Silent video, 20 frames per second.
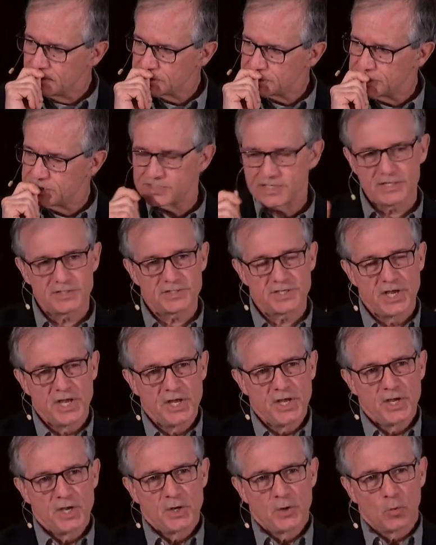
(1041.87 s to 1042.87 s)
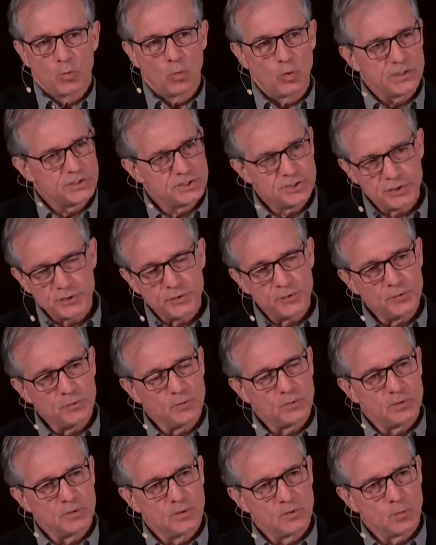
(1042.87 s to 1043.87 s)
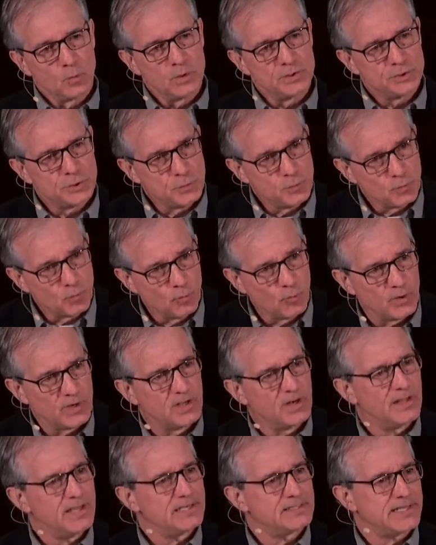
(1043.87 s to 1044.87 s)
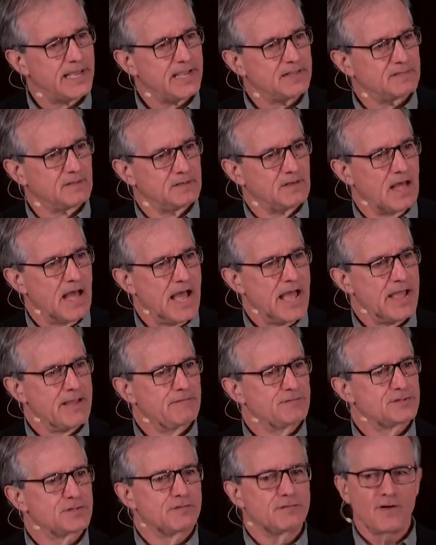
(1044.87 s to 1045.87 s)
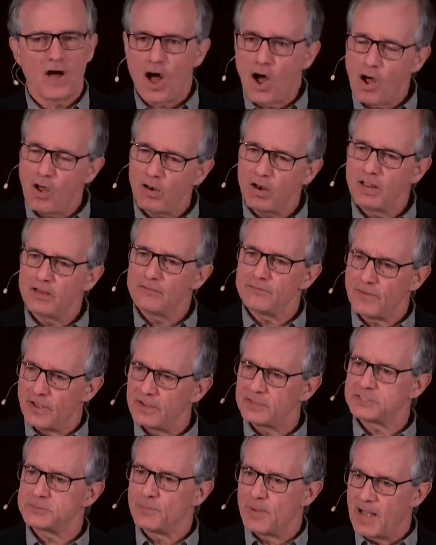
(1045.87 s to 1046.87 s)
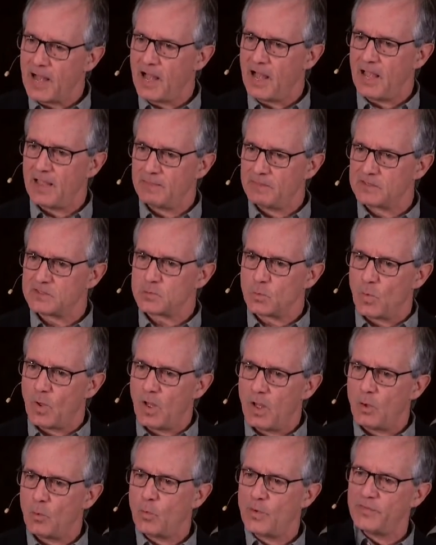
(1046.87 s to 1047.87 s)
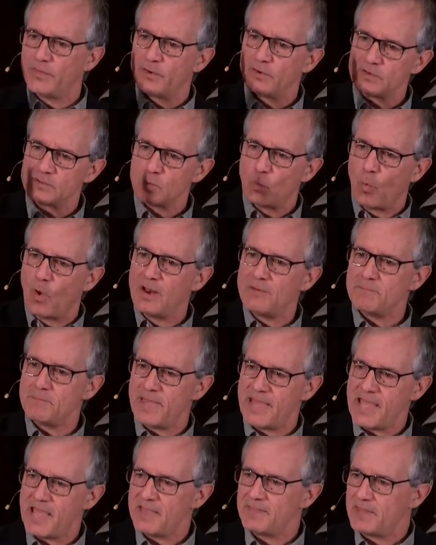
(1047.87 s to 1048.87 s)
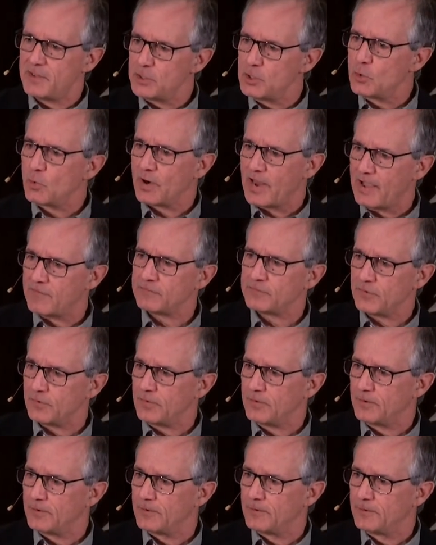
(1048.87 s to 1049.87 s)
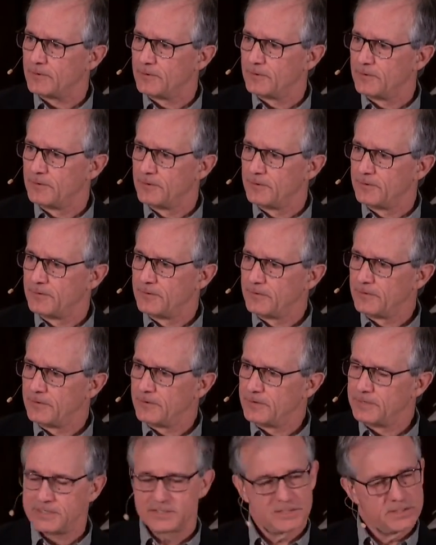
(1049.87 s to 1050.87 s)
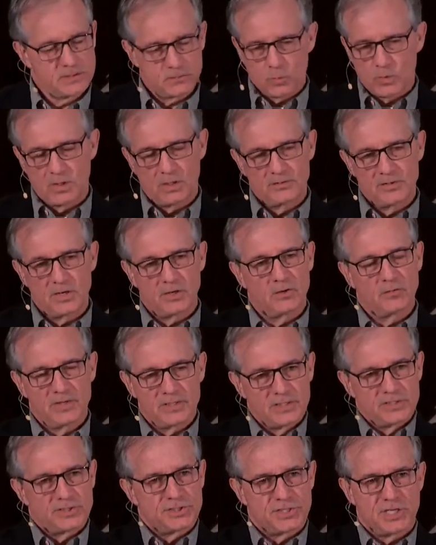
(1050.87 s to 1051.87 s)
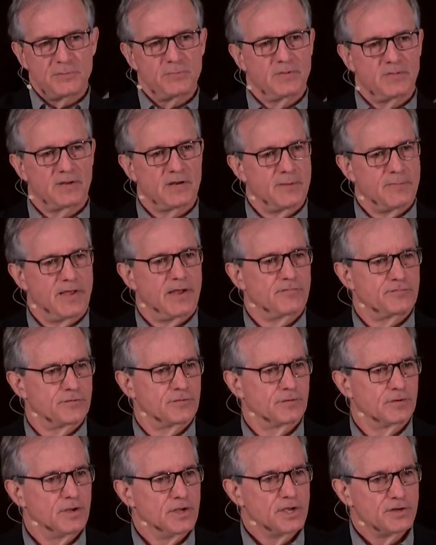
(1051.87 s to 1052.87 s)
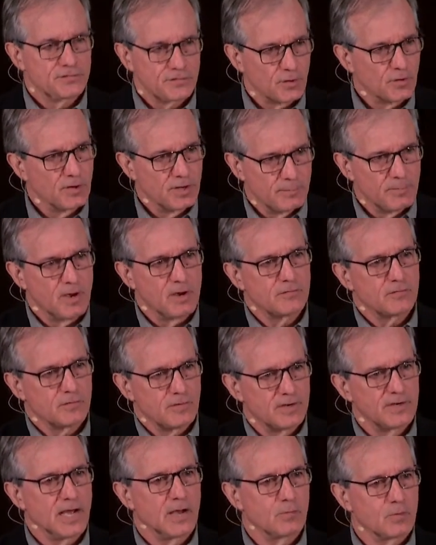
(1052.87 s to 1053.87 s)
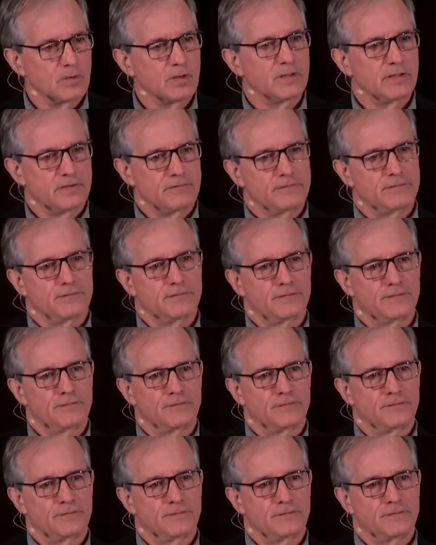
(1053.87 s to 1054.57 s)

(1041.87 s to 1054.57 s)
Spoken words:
She says, Would you really take the lives of all of us behind this wall when there is one man that you are after? And he says, well, no, it is Sheba that I'm after. Turn him over and I will leave.